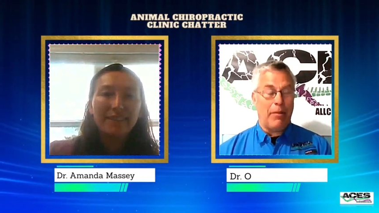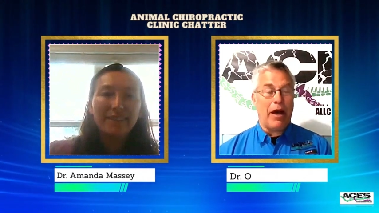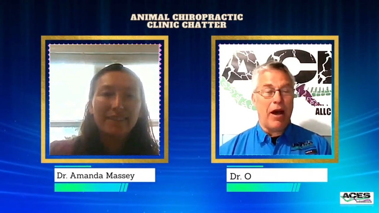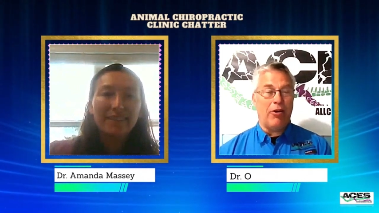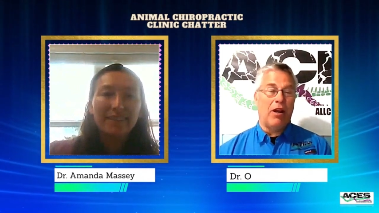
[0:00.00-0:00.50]

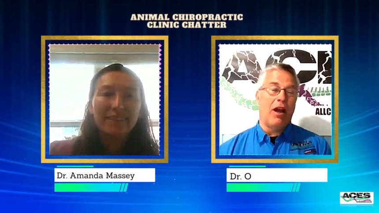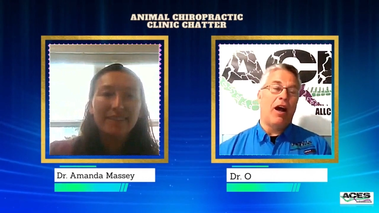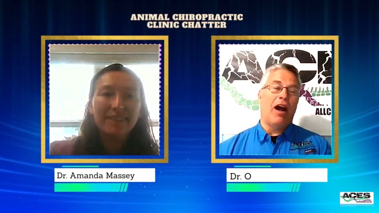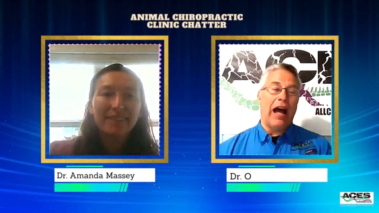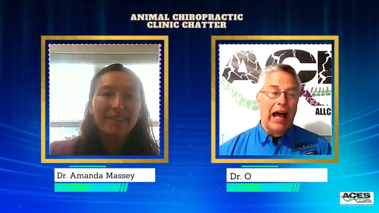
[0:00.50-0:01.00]
Speaker 1: about
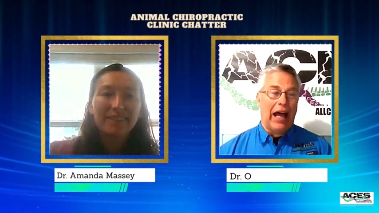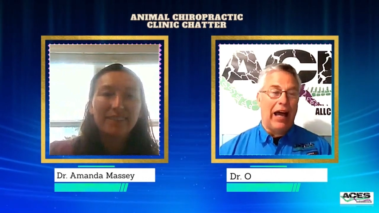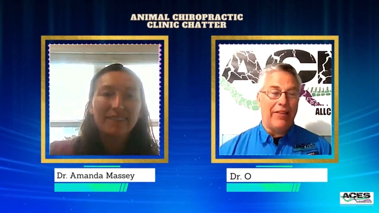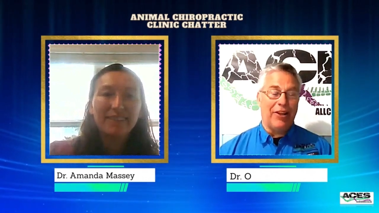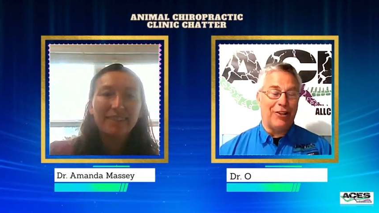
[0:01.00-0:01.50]

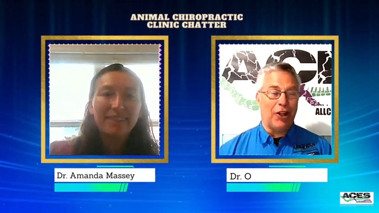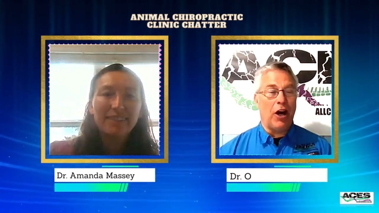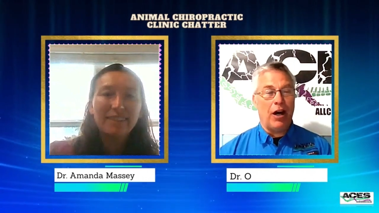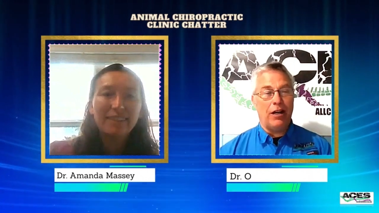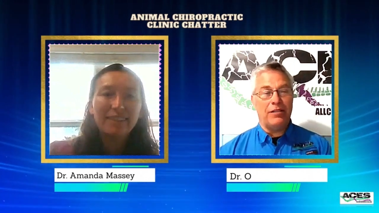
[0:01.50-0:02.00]
the
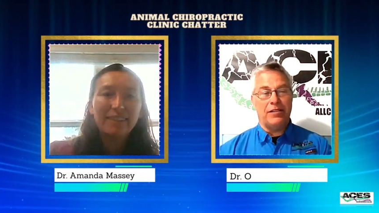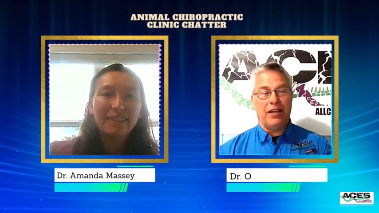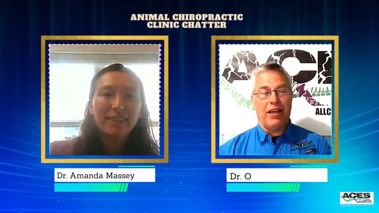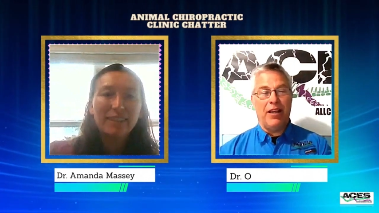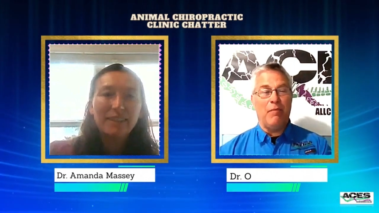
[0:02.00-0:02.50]

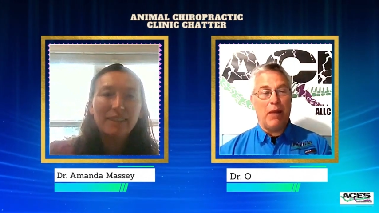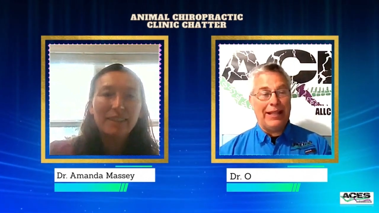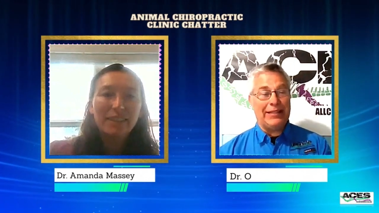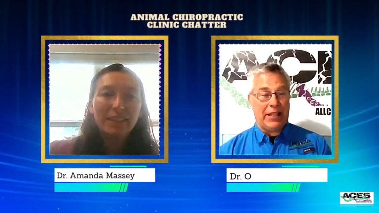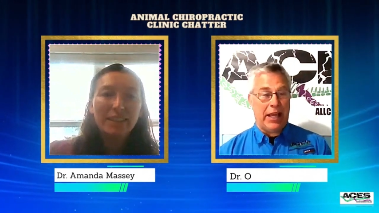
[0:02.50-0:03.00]
laws in
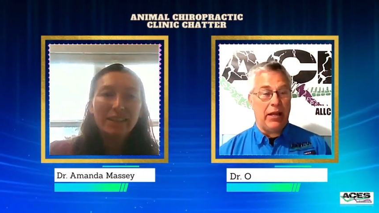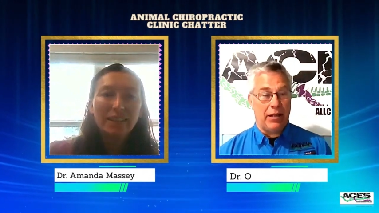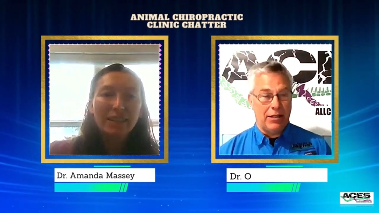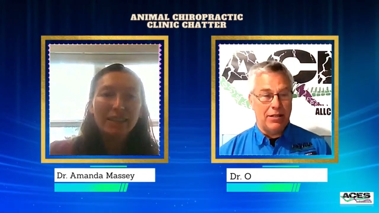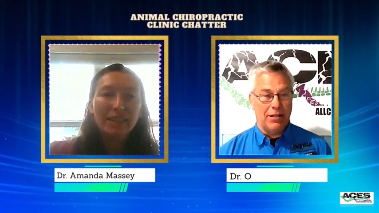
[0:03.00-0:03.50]
my state.
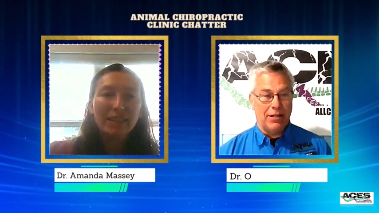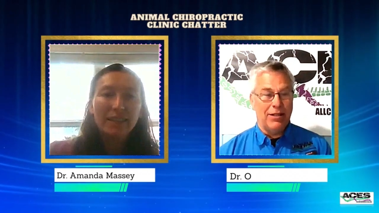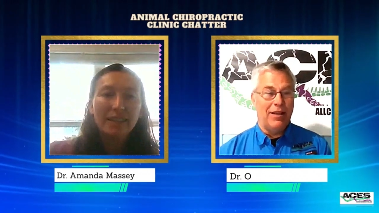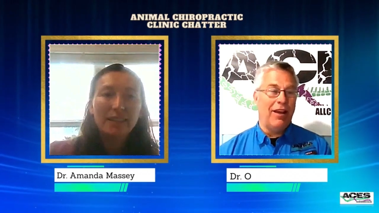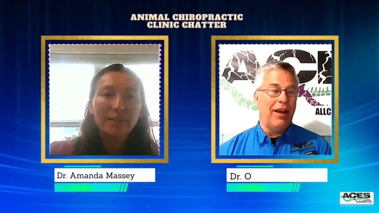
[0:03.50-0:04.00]

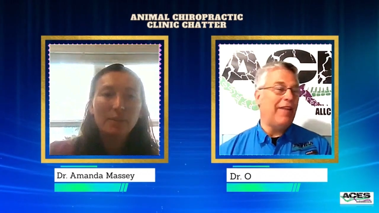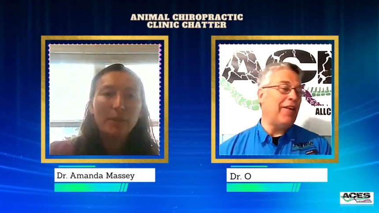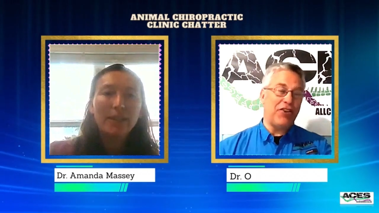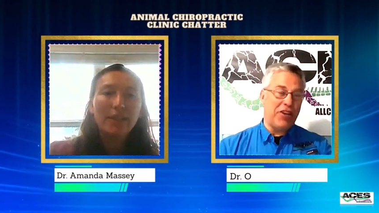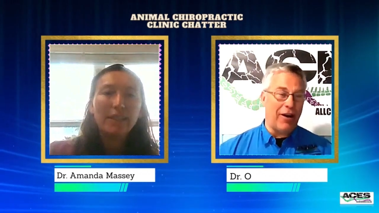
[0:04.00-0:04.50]
Right.
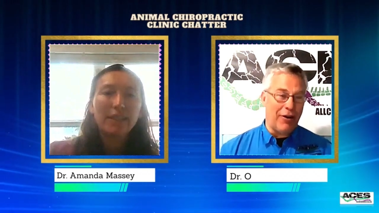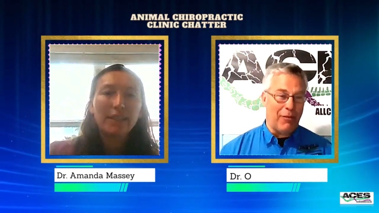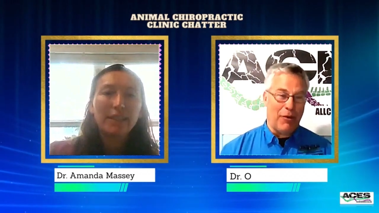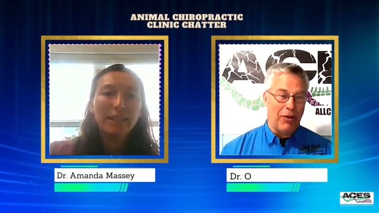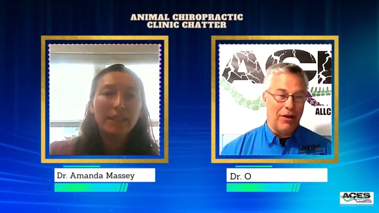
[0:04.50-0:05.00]
And they're
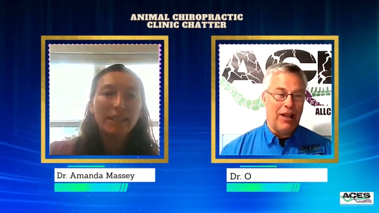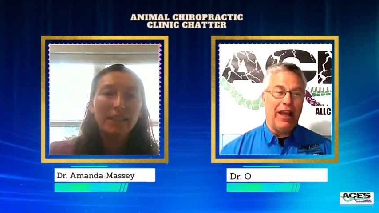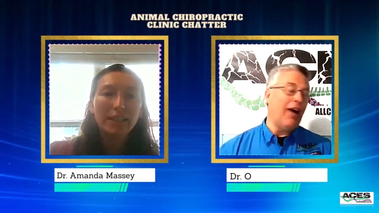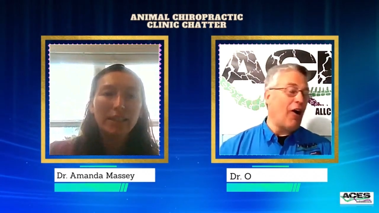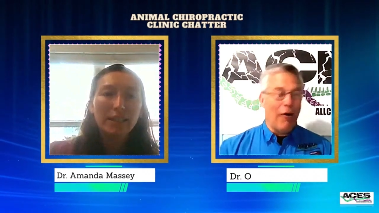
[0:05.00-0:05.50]
terrible.
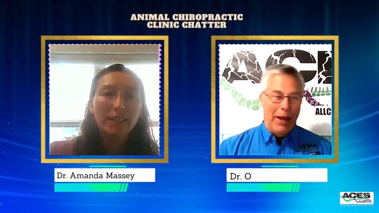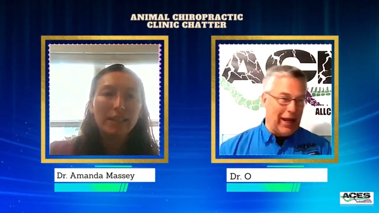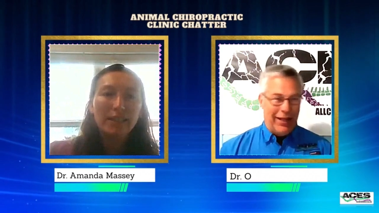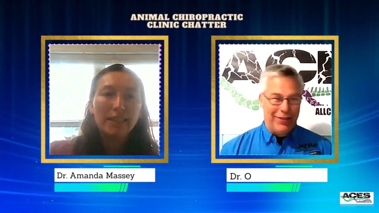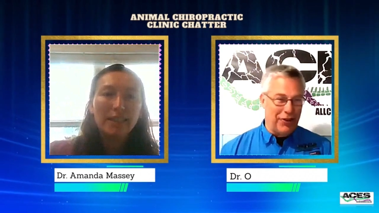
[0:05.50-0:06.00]
And oh my
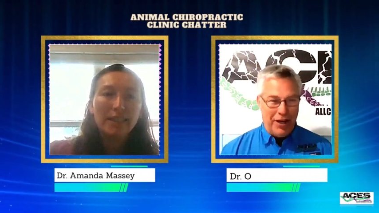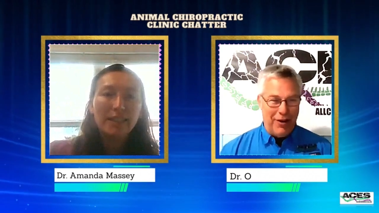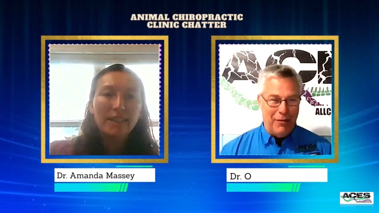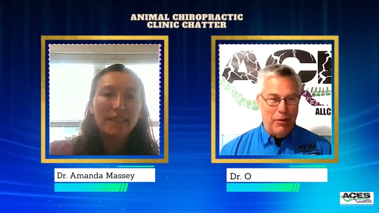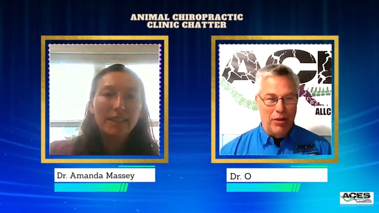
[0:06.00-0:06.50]
gosh, they're
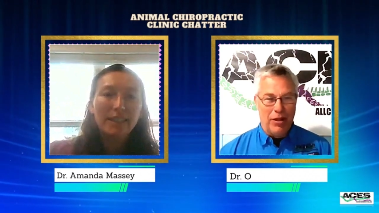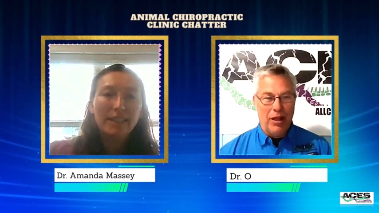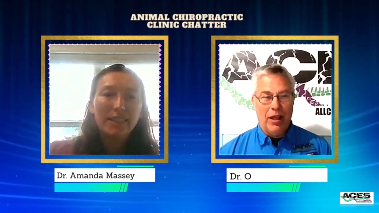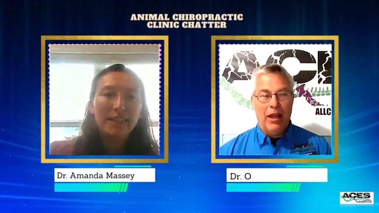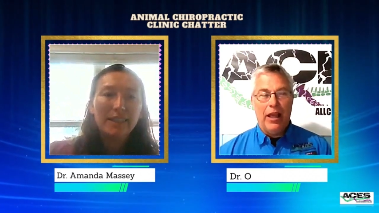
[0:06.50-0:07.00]
terrible.
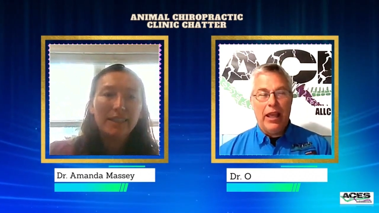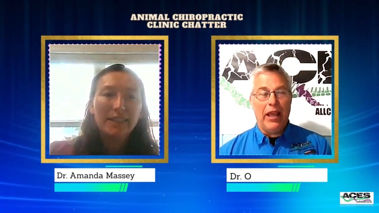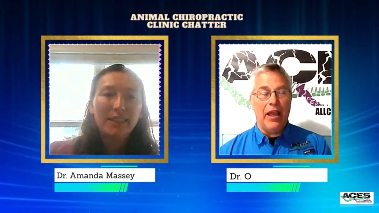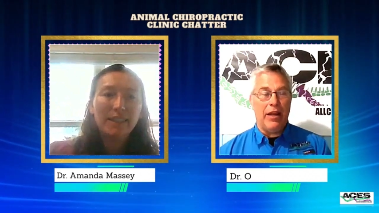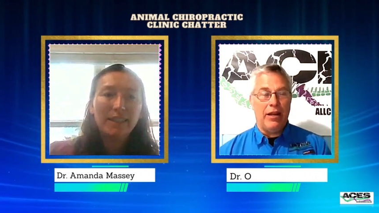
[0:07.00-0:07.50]

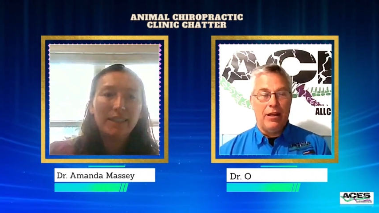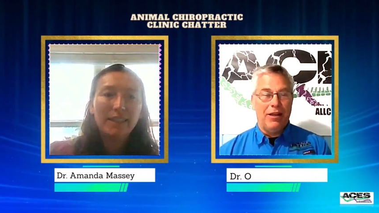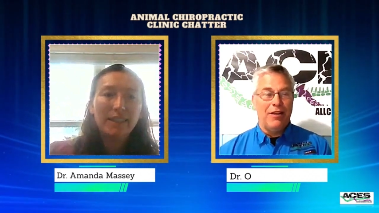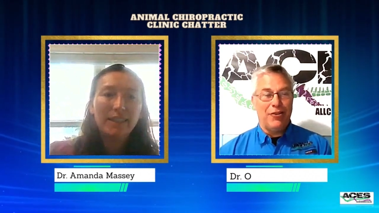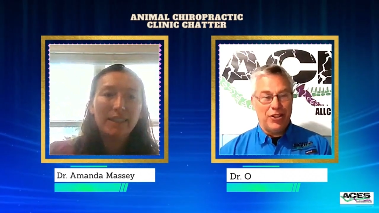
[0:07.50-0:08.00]
And
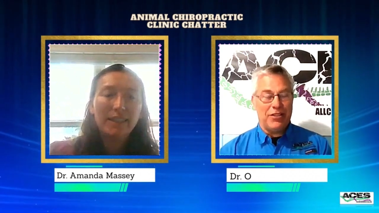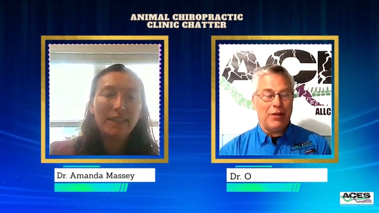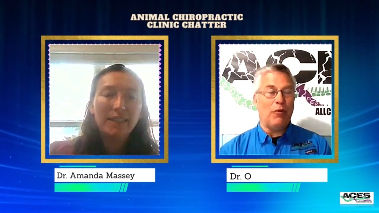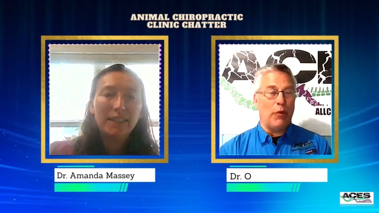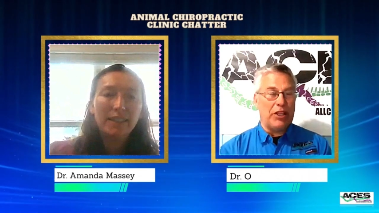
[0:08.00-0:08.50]
you just
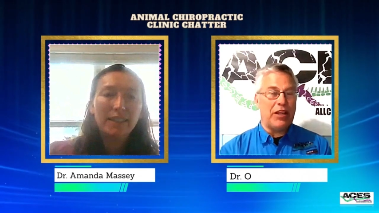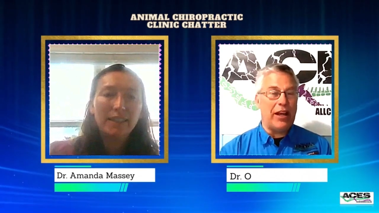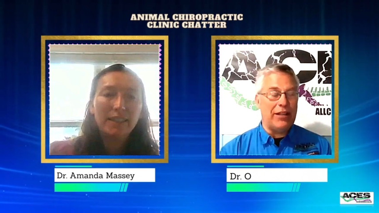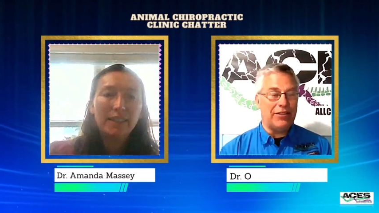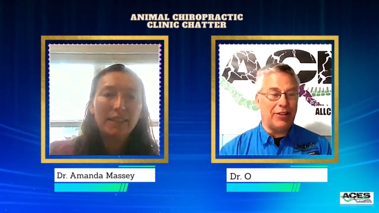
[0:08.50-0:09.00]
said, well, we
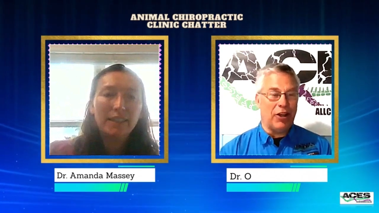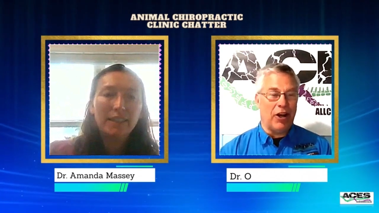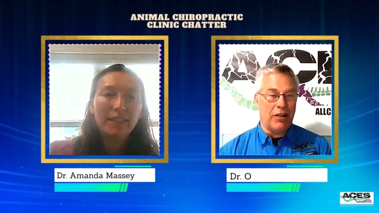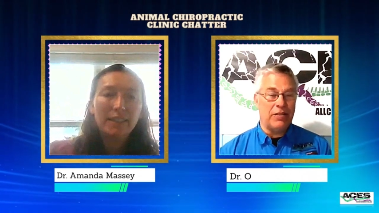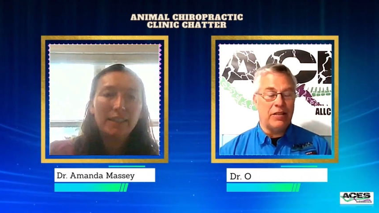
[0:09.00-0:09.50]
changed the
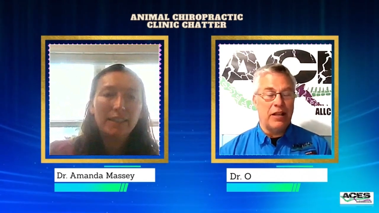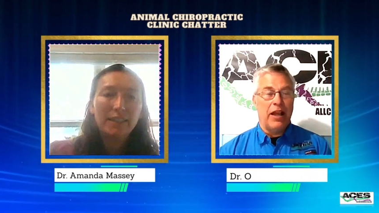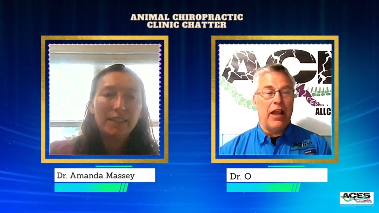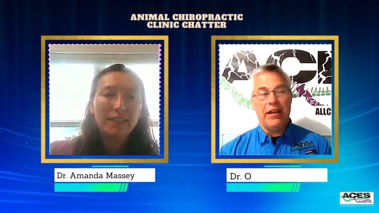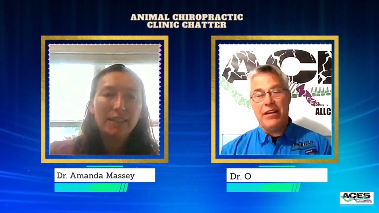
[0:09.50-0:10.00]
laws
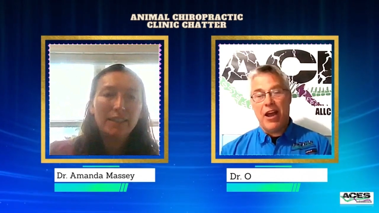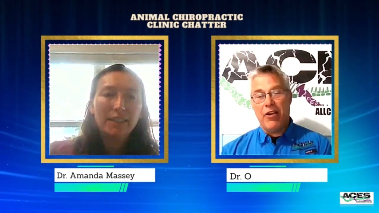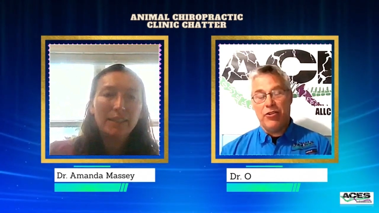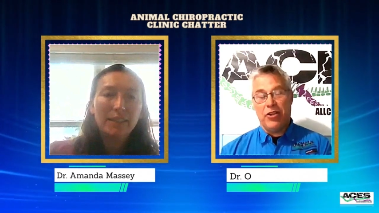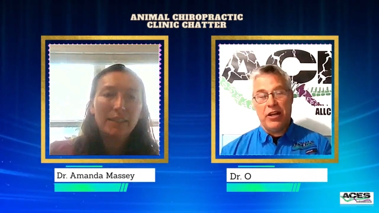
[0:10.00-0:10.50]
and
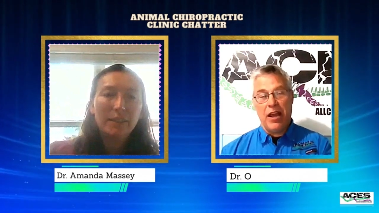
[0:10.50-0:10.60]
now you